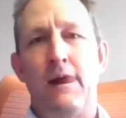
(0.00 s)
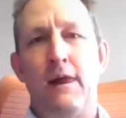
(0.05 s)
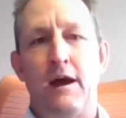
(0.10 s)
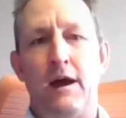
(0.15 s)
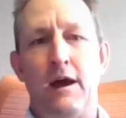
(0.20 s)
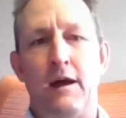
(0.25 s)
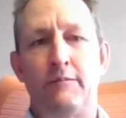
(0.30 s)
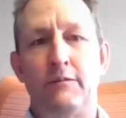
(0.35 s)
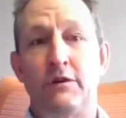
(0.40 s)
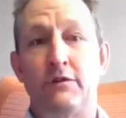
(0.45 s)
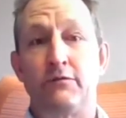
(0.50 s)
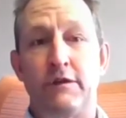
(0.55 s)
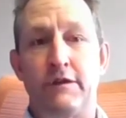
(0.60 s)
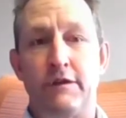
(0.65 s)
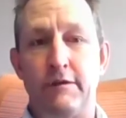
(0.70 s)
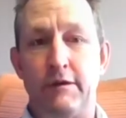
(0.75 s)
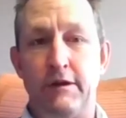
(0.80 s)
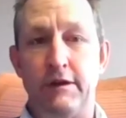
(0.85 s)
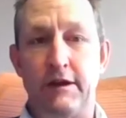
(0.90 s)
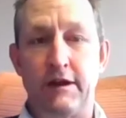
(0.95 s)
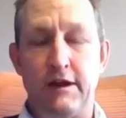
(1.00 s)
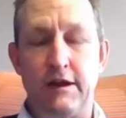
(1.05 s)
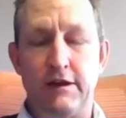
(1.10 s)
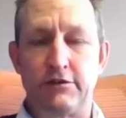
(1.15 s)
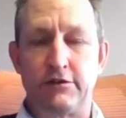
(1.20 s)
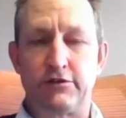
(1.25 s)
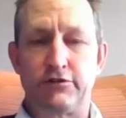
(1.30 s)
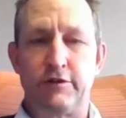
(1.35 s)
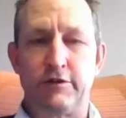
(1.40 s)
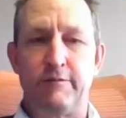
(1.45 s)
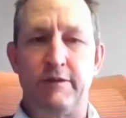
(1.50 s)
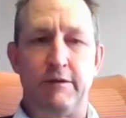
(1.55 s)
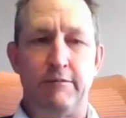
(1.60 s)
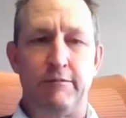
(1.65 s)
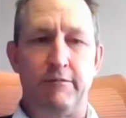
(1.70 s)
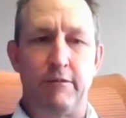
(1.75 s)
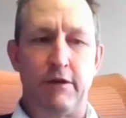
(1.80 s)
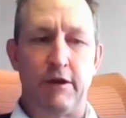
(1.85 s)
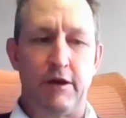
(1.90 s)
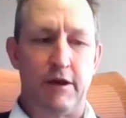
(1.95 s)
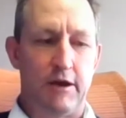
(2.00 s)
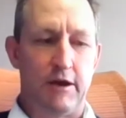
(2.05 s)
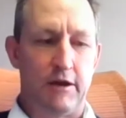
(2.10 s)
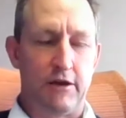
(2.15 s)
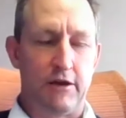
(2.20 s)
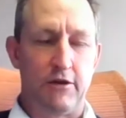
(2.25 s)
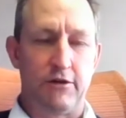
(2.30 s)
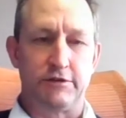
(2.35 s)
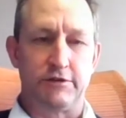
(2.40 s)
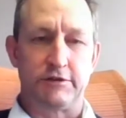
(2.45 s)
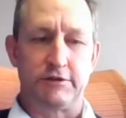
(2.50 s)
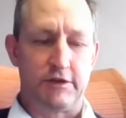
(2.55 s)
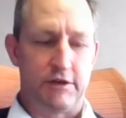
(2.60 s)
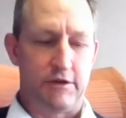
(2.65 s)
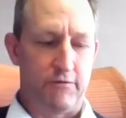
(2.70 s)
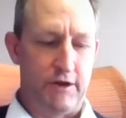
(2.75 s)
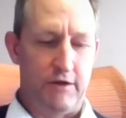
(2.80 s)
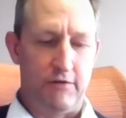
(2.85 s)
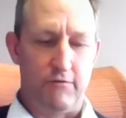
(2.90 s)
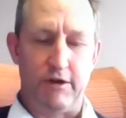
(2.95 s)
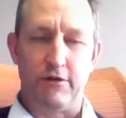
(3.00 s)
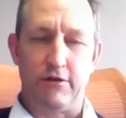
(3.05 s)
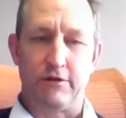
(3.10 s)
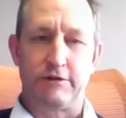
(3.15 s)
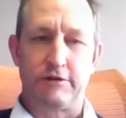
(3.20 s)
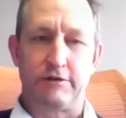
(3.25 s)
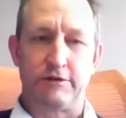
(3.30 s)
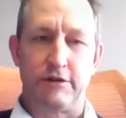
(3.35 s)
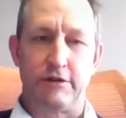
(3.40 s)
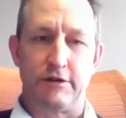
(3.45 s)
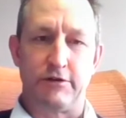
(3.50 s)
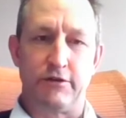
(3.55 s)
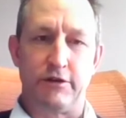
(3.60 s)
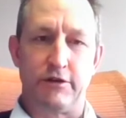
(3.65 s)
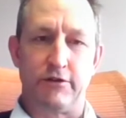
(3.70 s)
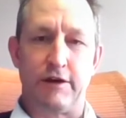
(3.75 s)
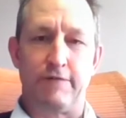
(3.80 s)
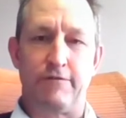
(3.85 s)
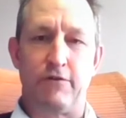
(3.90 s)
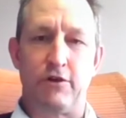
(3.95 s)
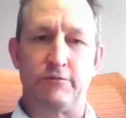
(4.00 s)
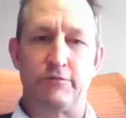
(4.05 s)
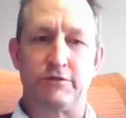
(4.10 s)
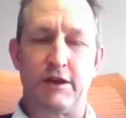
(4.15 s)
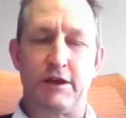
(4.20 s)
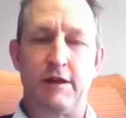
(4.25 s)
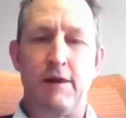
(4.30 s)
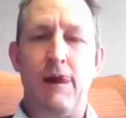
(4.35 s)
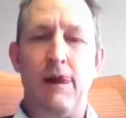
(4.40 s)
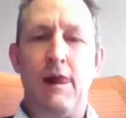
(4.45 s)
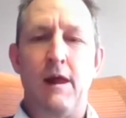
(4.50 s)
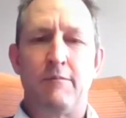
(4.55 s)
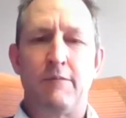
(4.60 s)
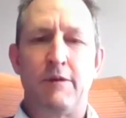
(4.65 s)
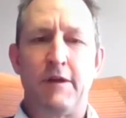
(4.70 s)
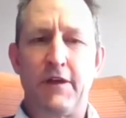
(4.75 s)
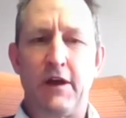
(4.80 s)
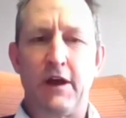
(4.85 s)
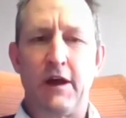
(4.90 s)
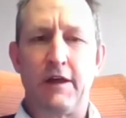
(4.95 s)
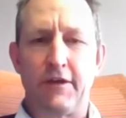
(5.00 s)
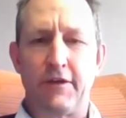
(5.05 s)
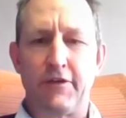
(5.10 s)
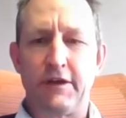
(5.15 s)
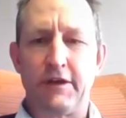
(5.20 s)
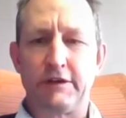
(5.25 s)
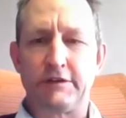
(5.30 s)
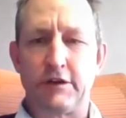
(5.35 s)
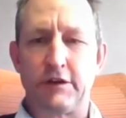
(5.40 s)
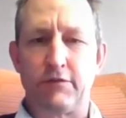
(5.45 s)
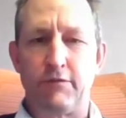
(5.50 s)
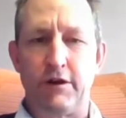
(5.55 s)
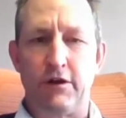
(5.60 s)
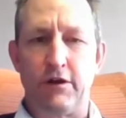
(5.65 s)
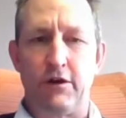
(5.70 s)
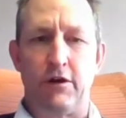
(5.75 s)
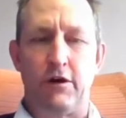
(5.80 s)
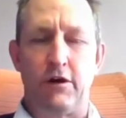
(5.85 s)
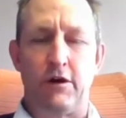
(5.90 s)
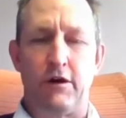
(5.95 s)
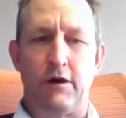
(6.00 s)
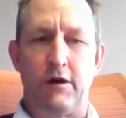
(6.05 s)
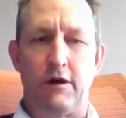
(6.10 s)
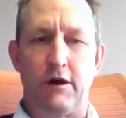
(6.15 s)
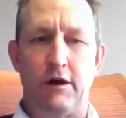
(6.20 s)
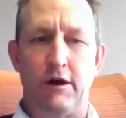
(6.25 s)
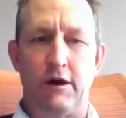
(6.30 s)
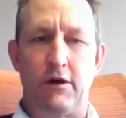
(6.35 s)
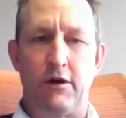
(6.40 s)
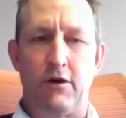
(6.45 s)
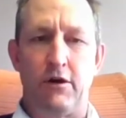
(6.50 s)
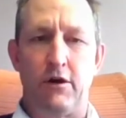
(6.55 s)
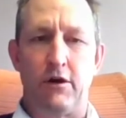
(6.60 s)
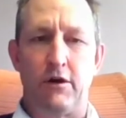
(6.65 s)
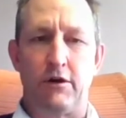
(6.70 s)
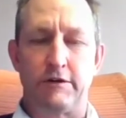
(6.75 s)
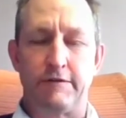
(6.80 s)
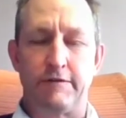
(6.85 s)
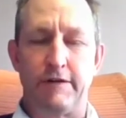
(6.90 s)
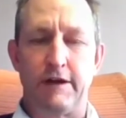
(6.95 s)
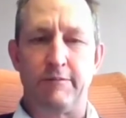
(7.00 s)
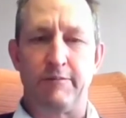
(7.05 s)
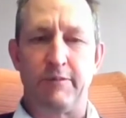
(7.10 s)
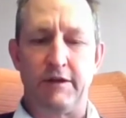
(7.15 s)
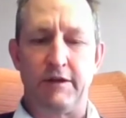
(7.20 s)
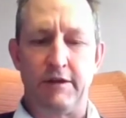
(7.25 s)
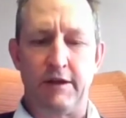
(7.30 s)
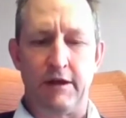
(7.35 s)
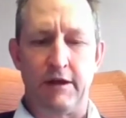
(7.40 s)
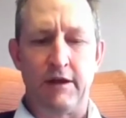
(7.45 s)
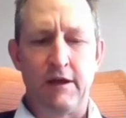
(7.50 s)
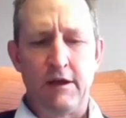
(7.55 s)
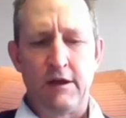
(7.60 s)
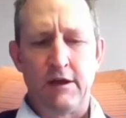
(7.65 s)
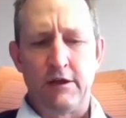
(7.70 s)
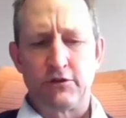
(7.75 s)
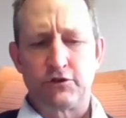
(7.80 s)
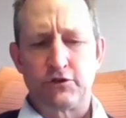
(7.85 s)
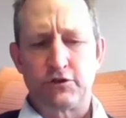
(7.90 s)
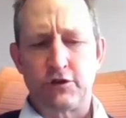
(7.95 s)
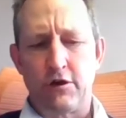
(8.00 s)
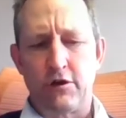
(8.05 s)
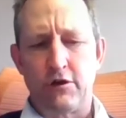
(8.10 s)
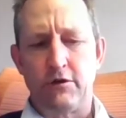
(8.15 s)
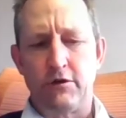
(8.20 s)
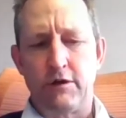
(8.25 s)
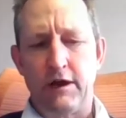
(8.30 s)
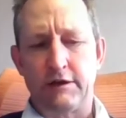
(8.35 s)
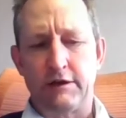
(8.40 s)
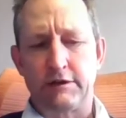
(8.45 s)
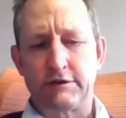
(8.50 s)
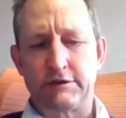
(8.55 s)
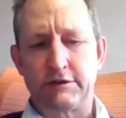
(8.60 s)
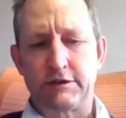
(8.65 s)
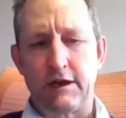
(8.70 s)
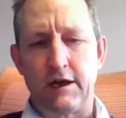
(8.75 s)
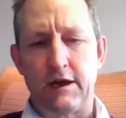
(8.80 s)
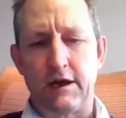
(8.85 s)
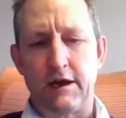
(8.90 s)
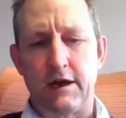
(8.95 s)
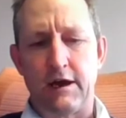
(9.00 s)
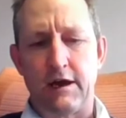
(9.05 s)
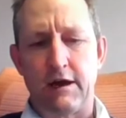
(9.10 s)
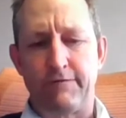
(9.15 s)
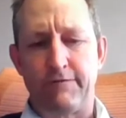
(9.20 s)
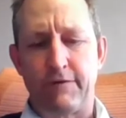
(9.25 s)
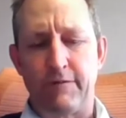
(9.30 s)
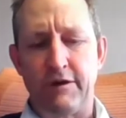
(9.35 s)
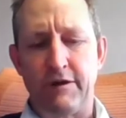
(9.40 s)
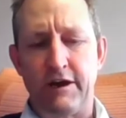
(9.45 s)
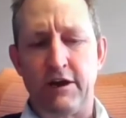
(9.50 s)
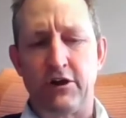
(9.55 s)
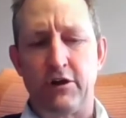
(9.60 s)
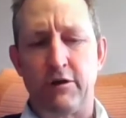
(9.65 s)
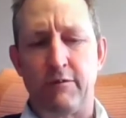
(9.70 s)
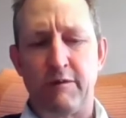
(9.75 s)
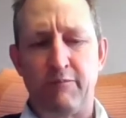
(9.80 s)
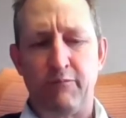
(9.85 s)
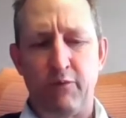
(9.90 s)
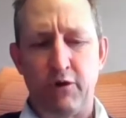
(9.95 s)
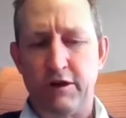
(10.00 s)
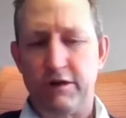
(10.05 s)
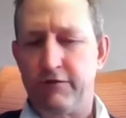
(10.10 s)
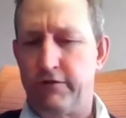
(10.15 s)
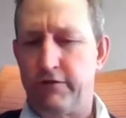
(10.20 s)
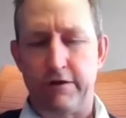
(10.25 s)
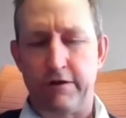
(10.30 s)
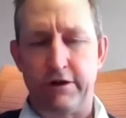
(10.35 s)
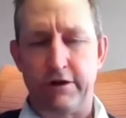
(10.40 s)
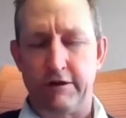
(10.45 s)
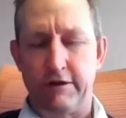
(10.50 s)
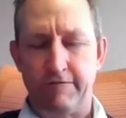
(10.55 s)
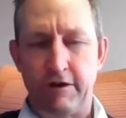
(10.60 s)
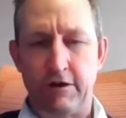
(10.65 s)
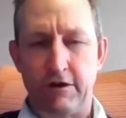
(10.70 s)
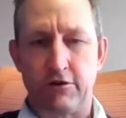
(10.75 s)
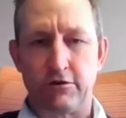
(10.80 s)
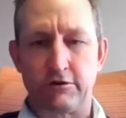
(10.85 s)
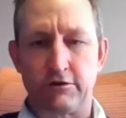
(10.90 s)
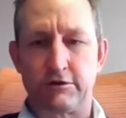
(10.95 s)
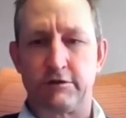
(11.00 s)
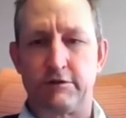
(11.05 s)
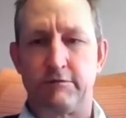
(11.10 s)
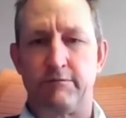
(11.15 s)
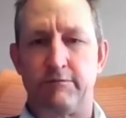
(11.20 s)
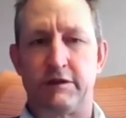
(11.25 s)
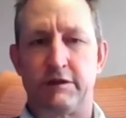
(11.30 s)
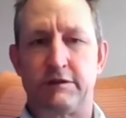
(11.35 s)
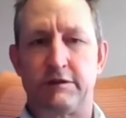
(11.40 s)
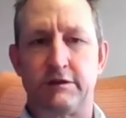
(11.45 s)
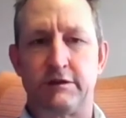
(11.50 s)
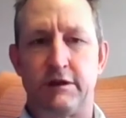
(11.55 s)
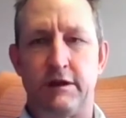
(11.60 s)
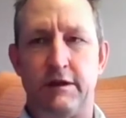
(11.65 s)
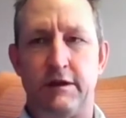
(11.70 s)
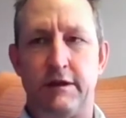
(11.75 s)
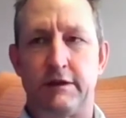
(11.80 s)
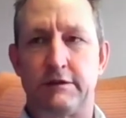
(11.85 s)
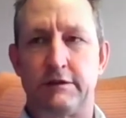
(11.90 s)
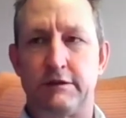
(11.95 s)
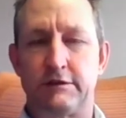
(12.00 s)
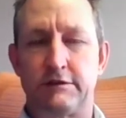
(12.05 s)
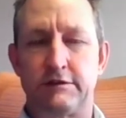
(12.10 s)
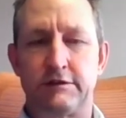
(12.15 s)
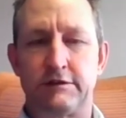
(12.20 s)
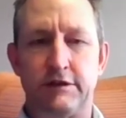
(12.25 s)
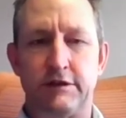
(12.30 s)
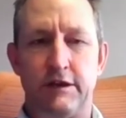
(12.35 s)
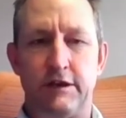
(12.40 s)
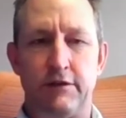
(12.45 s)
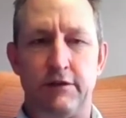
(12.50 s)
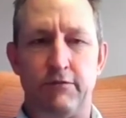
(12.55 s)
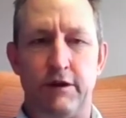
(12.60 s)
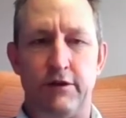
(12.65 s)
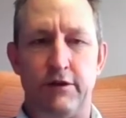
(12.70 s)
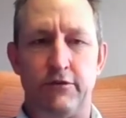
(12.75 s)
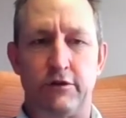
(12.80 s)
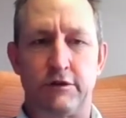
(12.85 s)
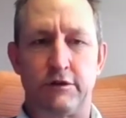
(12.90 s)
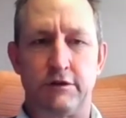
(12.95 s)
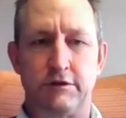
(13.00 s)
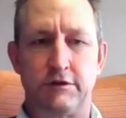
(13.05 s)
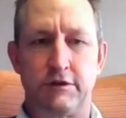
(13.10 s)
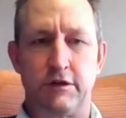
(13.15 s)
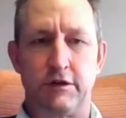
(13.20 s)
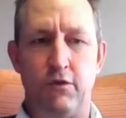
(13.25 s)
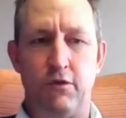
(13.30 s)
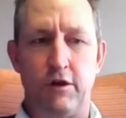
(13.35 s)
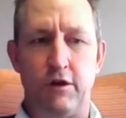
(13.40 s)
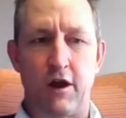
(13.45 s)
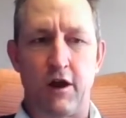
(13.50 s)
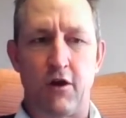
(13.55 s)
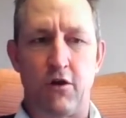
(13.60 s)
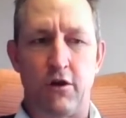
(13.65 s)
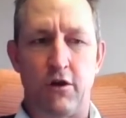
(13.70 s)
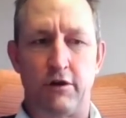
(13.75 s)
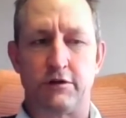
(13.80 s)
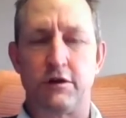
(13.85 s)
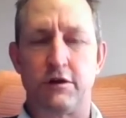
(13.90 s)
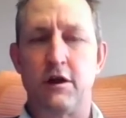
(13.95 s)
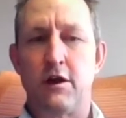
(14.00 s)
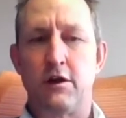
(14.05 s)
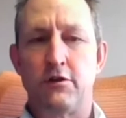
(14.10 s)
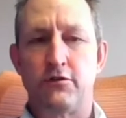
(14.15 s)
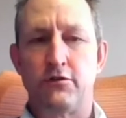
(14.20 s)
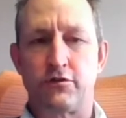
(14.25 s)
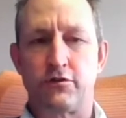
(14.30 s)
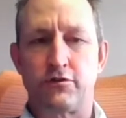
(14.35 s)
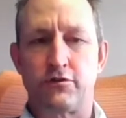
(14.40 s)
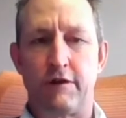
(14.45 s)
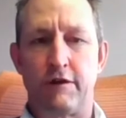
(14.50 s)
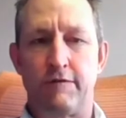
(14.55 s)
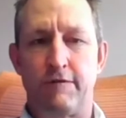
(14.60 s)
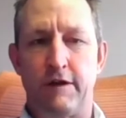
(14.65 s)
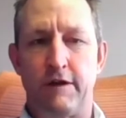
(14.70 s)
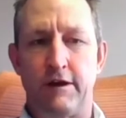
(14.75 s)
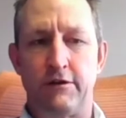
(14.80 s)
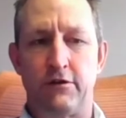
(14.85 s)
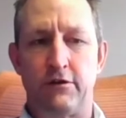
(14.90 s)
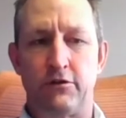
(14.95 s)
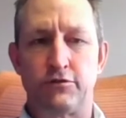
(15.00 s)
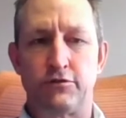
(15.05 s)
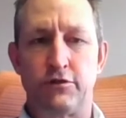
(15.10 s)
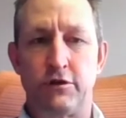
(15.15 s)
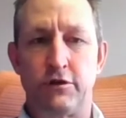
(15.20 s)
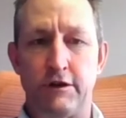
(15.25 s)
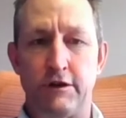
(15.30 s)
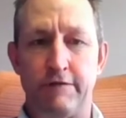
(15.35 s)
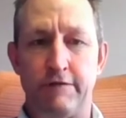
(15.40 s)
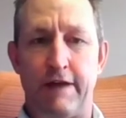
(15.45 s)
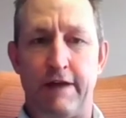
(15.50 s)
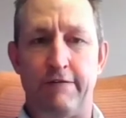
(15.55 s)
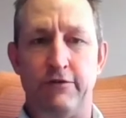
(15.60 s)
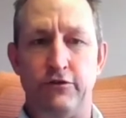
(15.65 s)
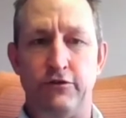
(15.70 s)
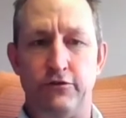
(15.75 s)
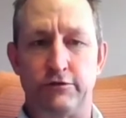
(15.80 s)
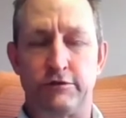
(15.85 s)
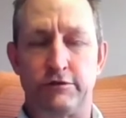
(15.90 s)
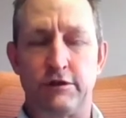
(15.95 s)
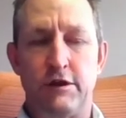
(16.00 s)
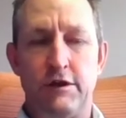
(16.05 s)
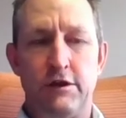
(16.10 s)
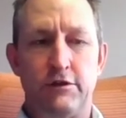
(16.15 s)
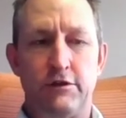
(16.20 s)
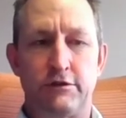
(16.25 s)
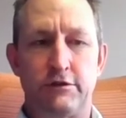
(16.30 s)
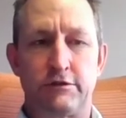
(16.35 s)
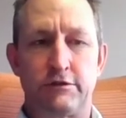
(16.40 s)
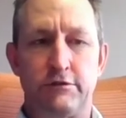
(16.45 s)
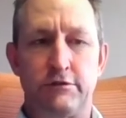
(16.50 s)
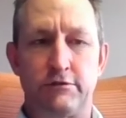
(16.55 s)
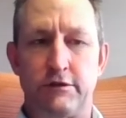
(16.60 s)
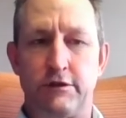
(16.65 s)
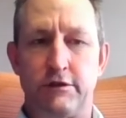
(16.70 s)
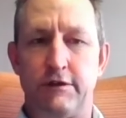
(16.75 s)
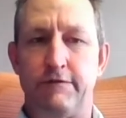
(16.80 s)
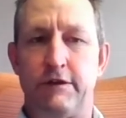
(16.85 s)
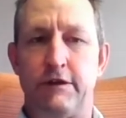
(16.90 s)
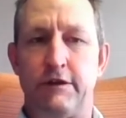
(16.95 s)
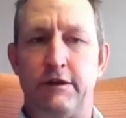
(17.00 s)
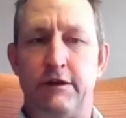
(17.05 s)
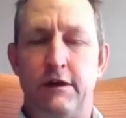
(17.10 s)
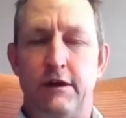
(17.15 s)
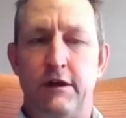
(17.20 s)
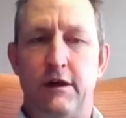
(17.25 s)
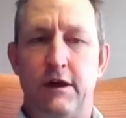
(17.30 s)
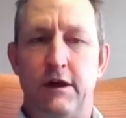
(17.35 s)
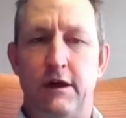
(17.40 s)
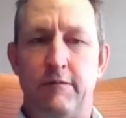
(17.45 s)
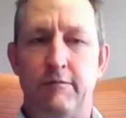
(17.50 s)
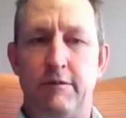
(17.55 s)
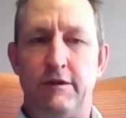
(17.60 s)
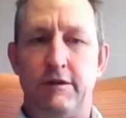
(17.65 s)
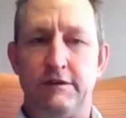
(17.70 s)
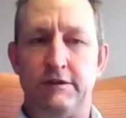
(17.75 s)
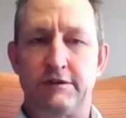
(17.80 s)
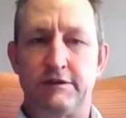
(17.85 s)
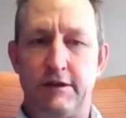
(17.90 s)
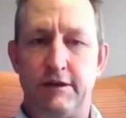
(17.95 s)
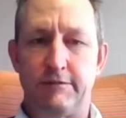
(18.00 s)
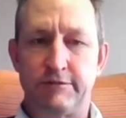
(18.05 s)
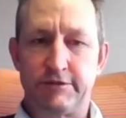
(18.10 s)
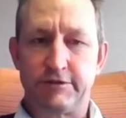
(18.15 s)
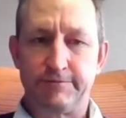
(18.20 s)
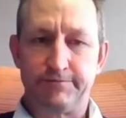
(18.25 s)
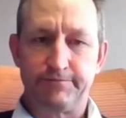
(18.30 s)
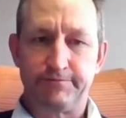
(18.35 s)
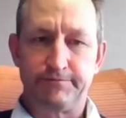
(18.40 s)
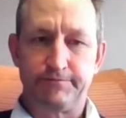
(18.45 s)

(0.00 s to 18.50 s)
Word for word: But with the liquor industry being closed, we're not doing great volumes there. But there are other things that we are developing there. So it's, from an economic point of view, very difficult. But that doesn't say that we are not working hard to try and find alternative avenues to still deliver in these times.